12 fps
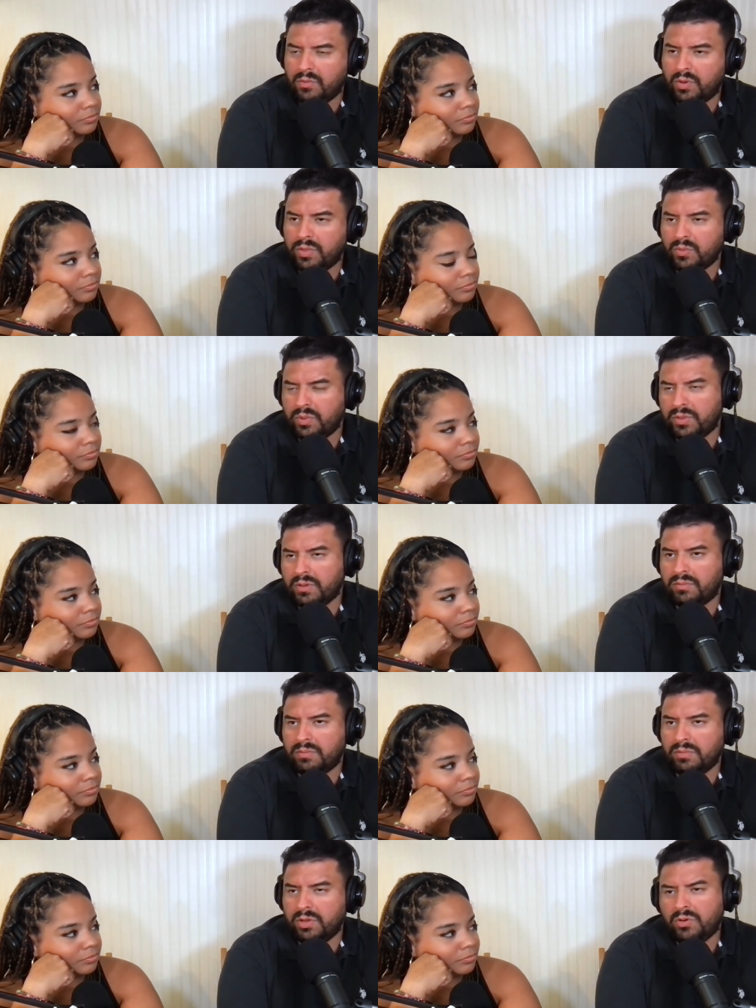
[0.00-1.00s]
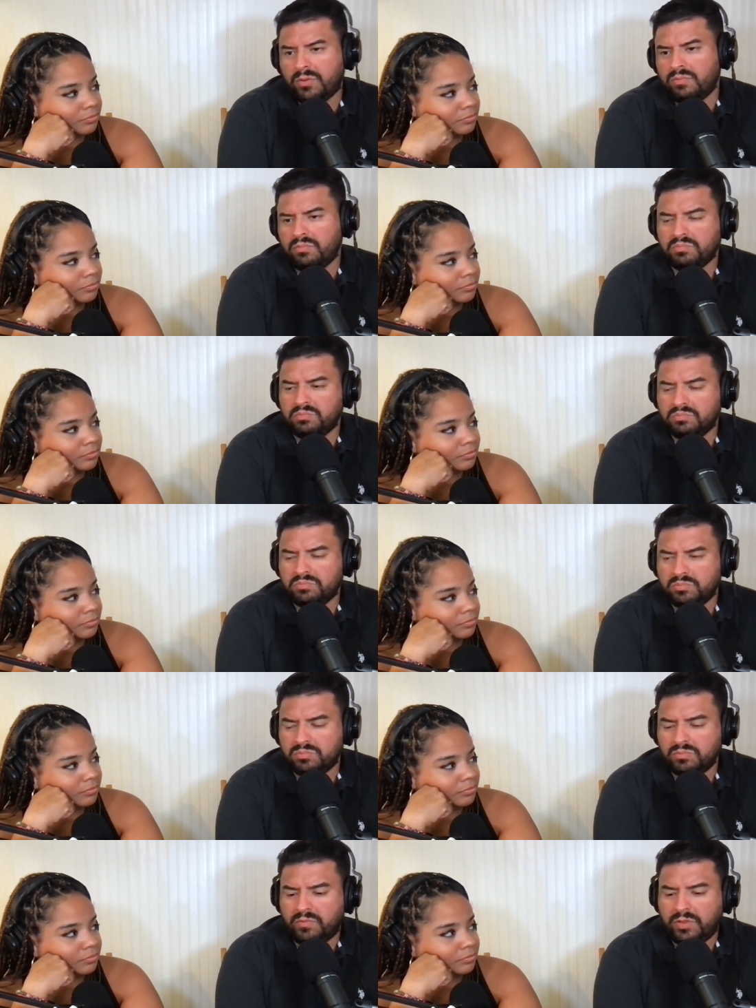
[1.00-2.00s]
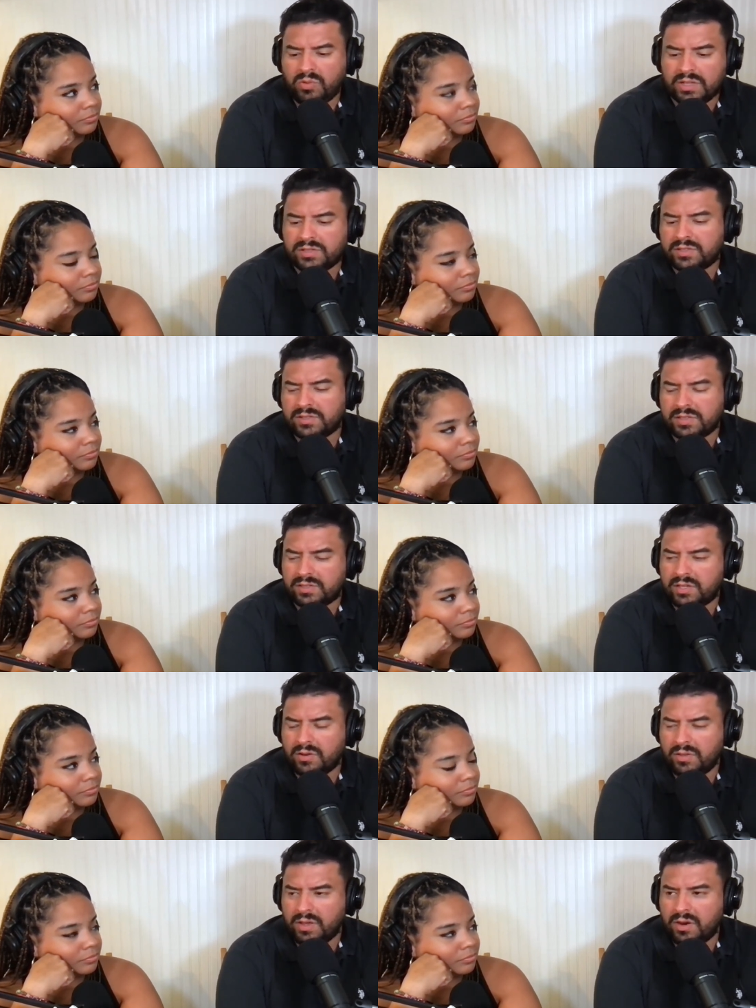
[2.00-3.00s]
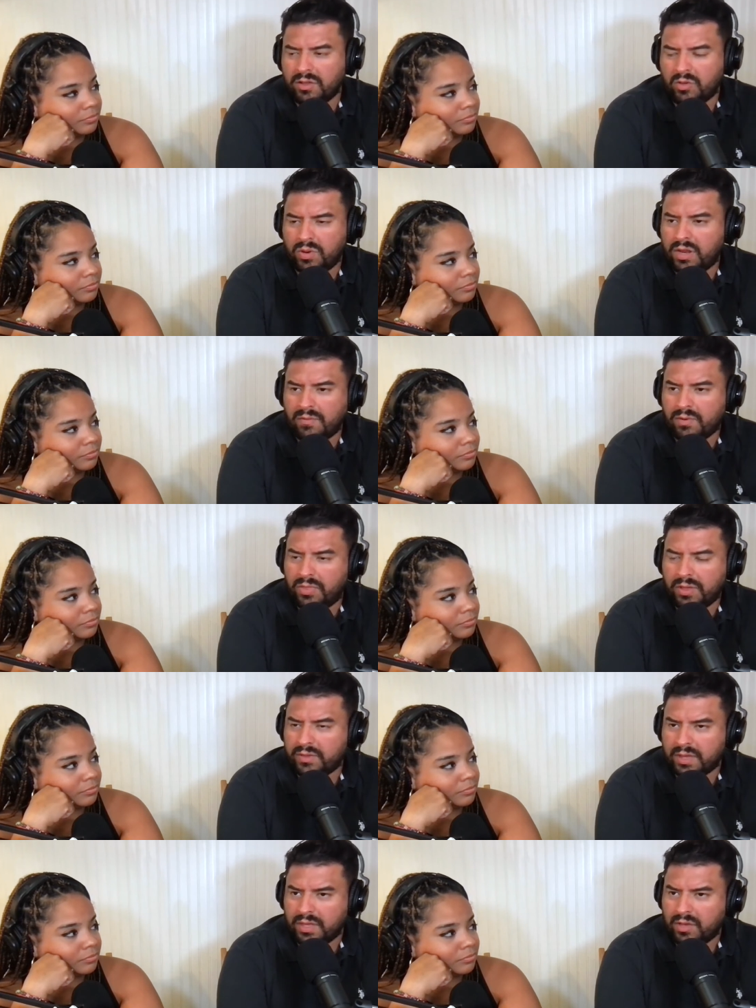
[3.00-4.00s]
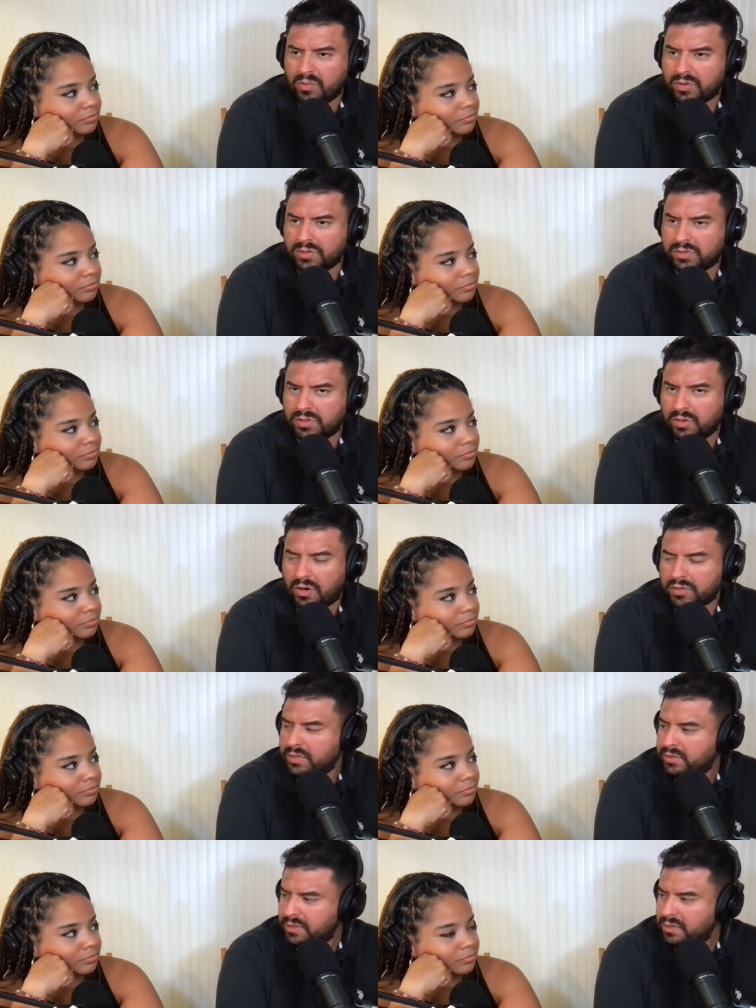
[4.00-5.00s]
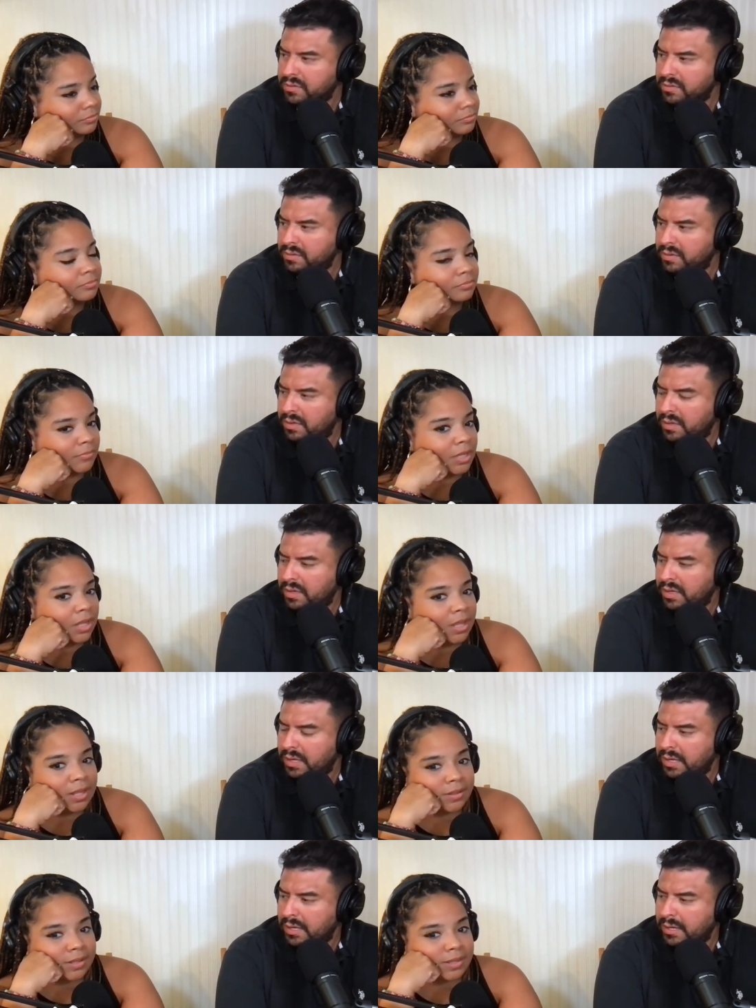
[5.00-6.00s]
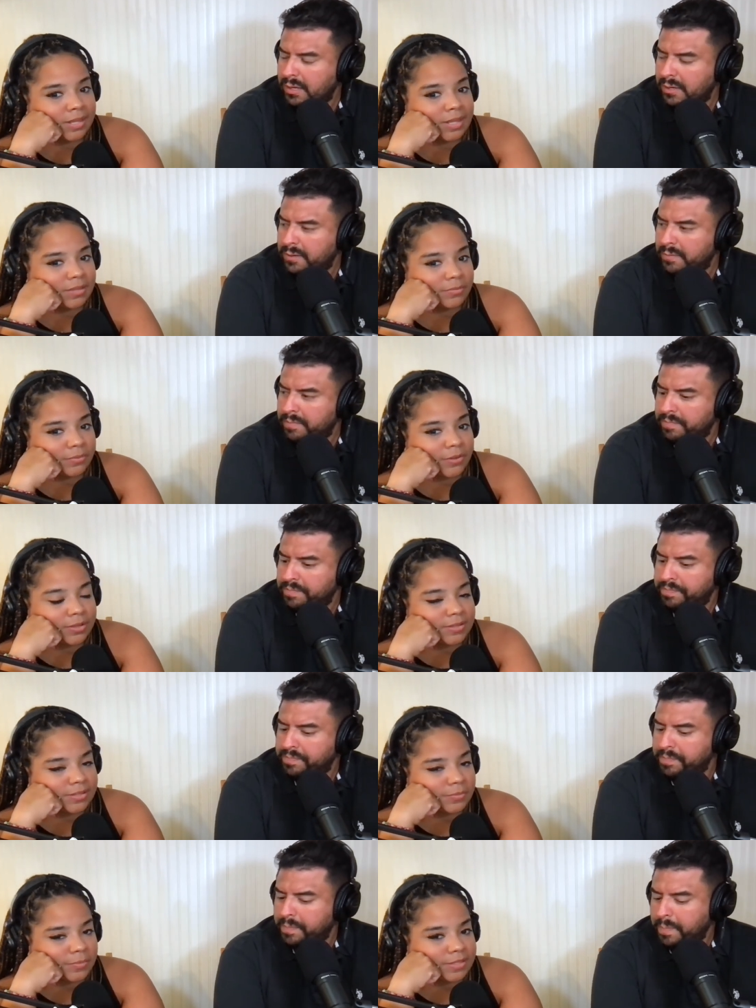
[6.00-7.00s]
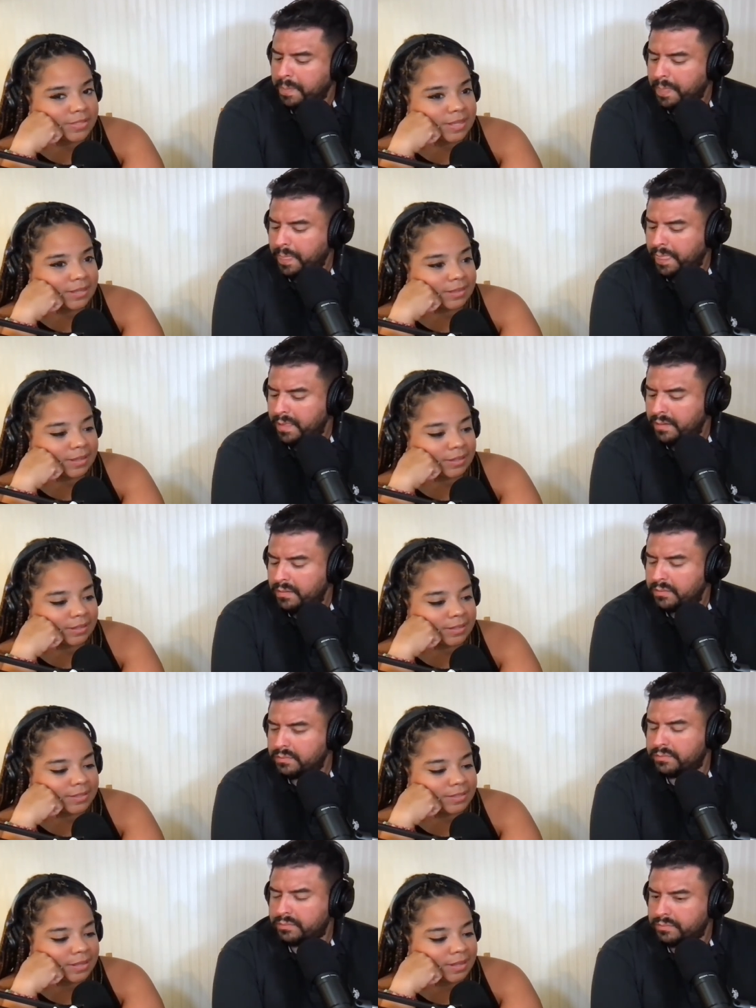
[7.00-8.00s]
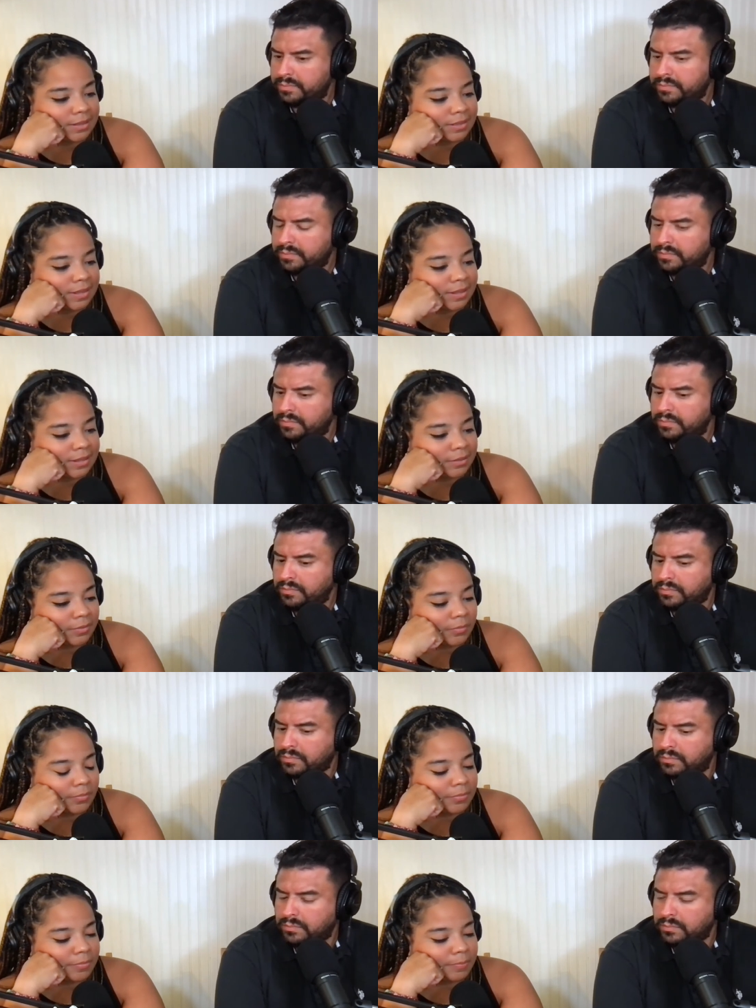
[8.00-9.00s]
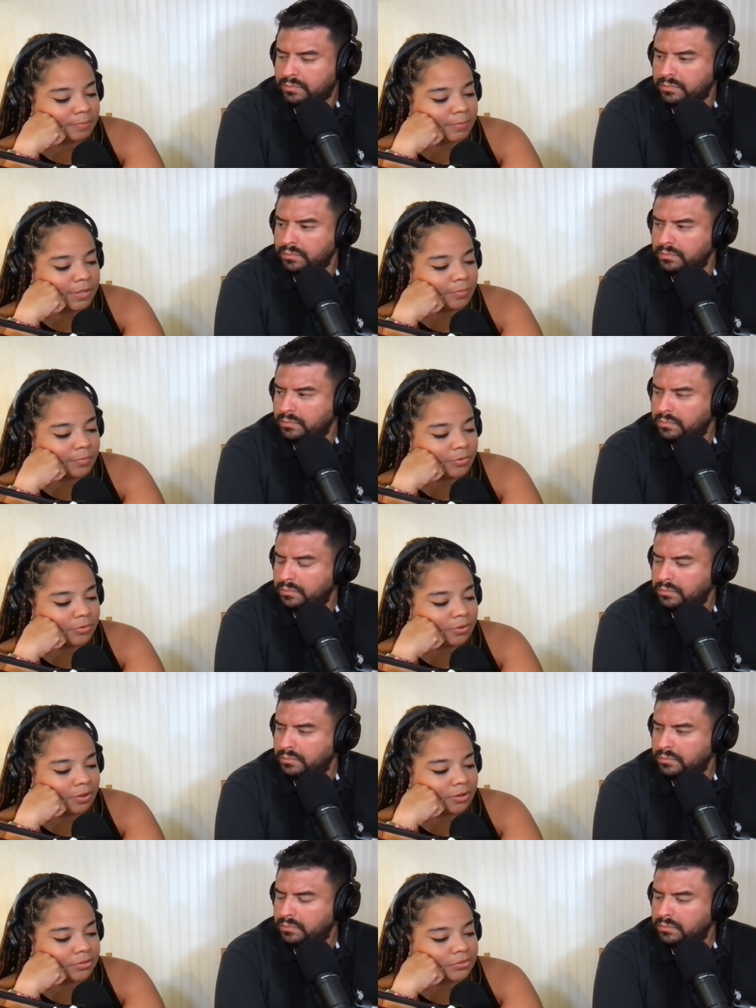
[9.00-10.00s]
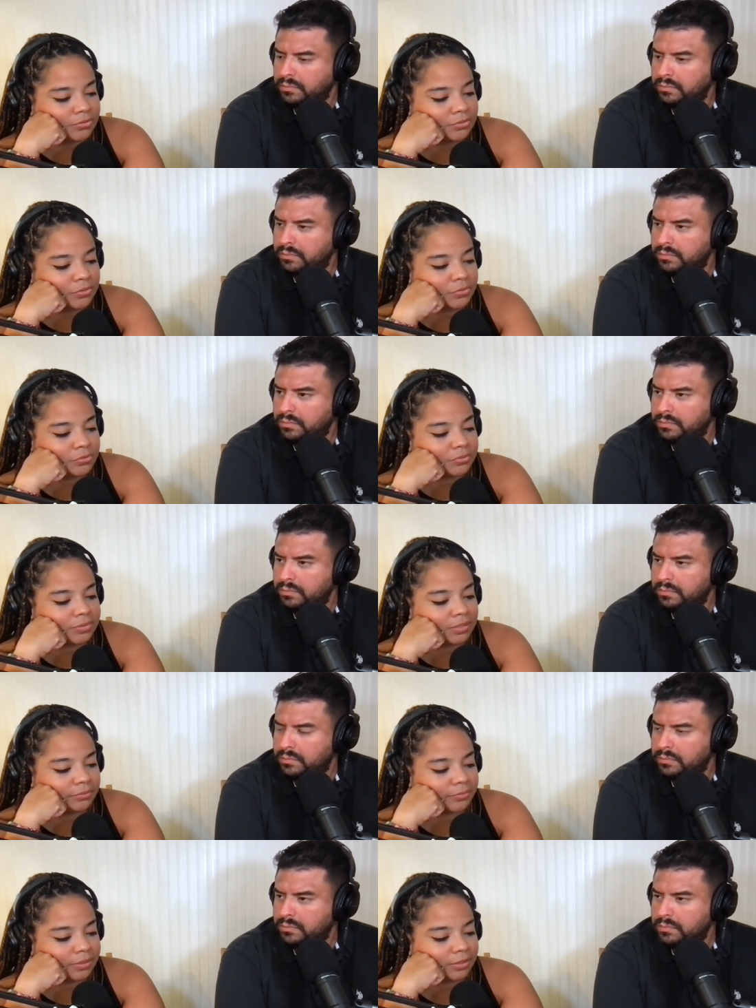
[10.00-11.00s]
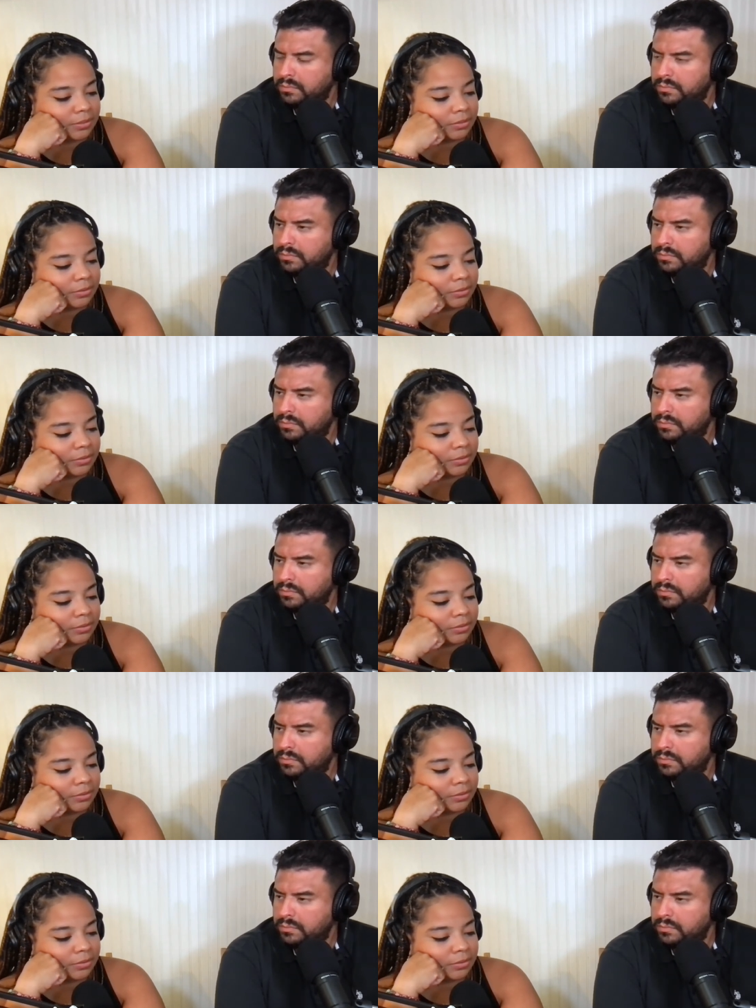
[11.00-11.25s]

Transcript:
Speaker 1: with, with a little few instances here and there, you would never think that he was autistic.
Speaker 2: The thing is with autism, it's not that, it's not that people are so different.